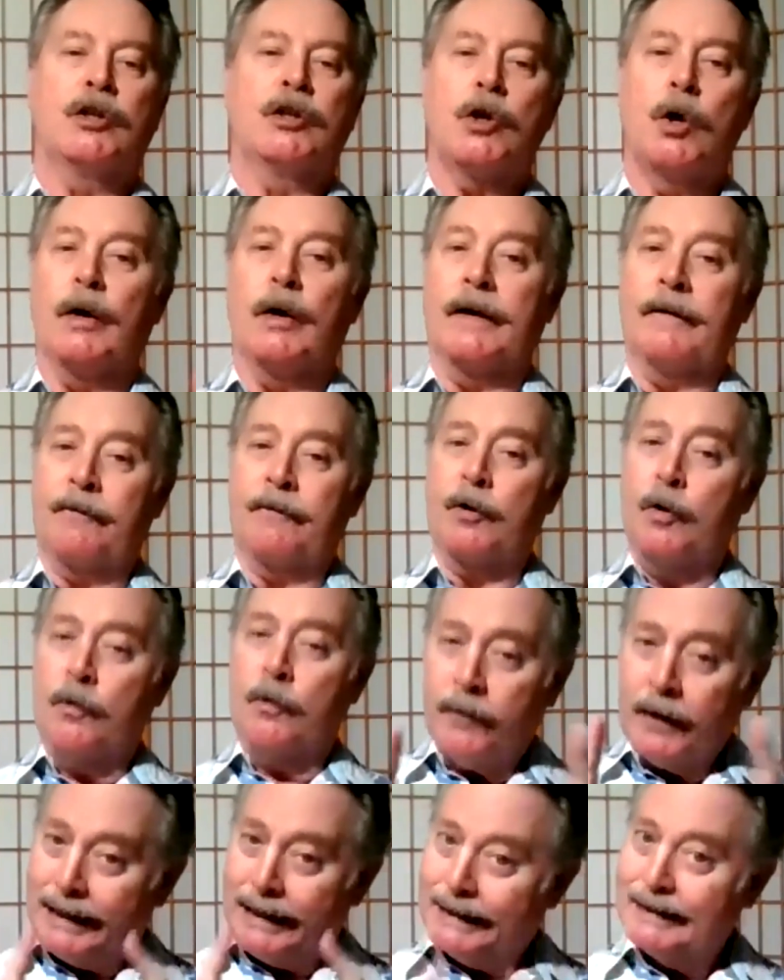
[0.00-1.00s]
So if
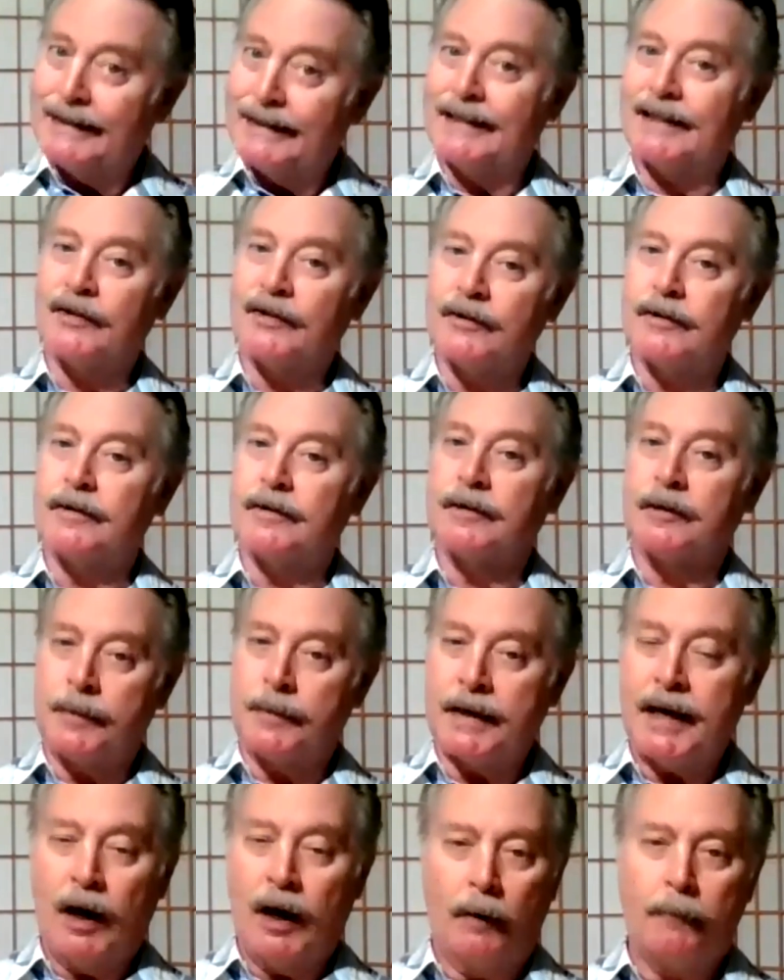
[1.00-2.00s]
you find this
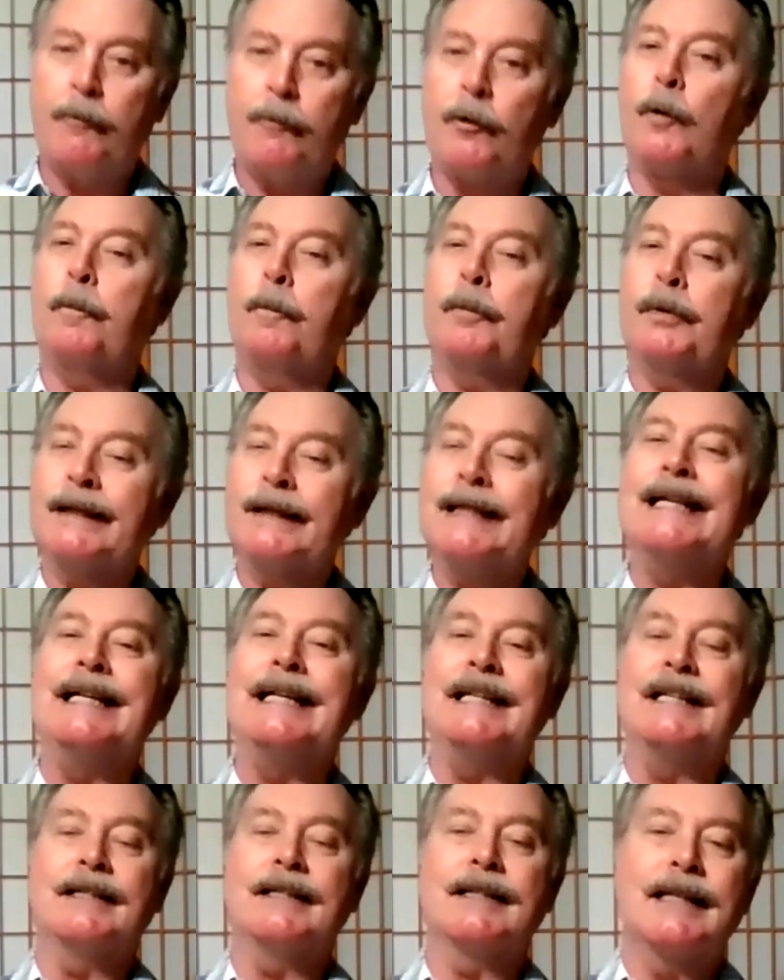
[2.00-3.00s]
to be helpful,
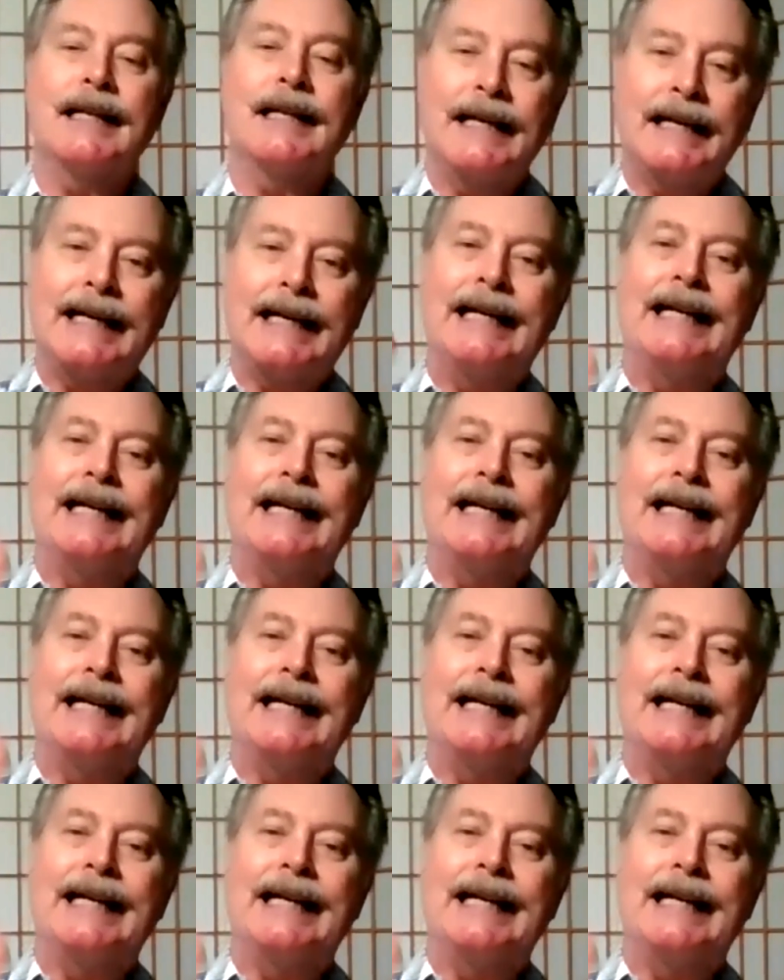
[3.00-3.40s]
please